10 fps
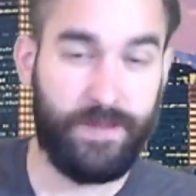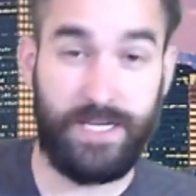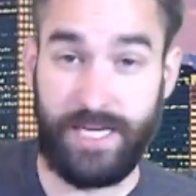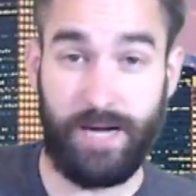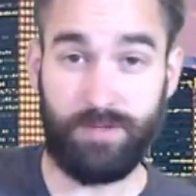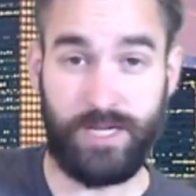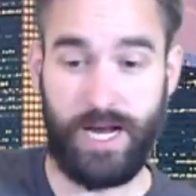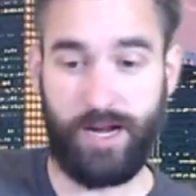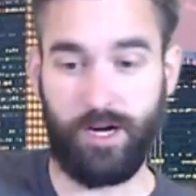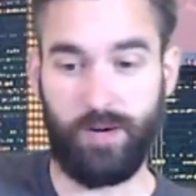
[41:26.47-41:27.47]
These games
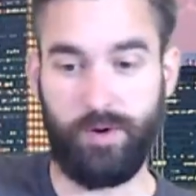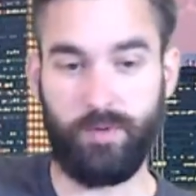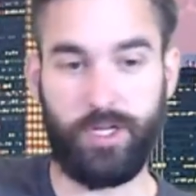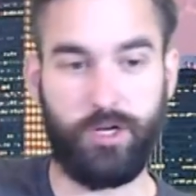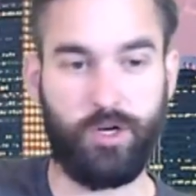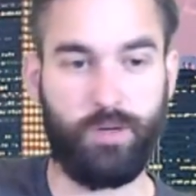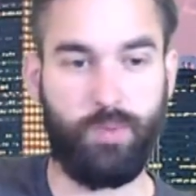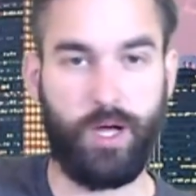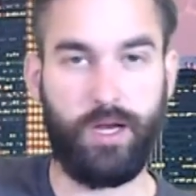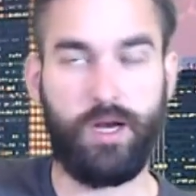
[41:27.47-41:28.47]
tonight are going to be really
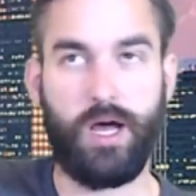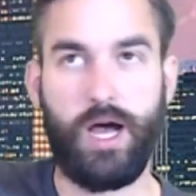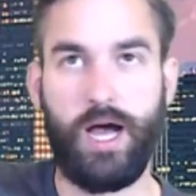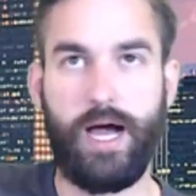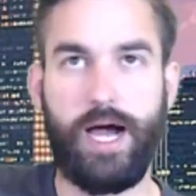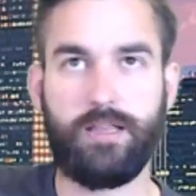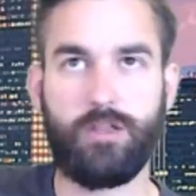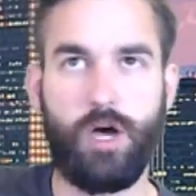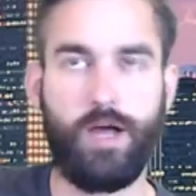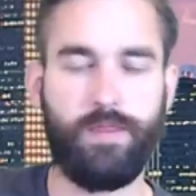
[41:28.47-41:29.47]
good, but I
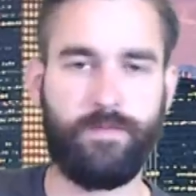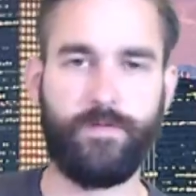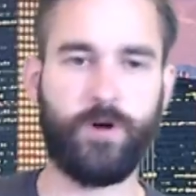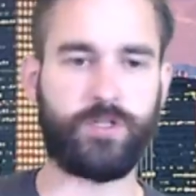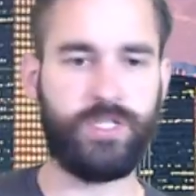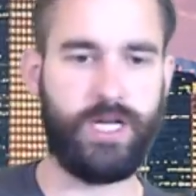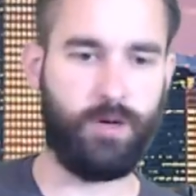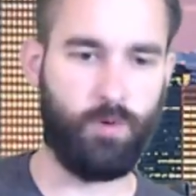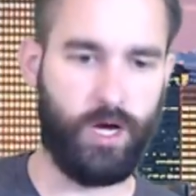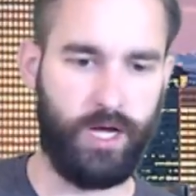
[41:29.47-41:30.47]
thought the first
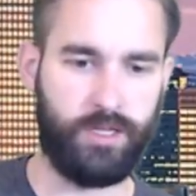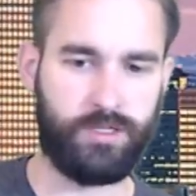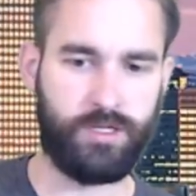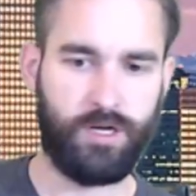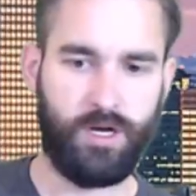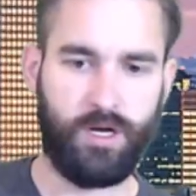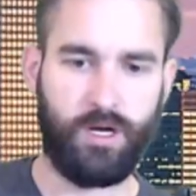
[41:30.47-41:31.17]
thing was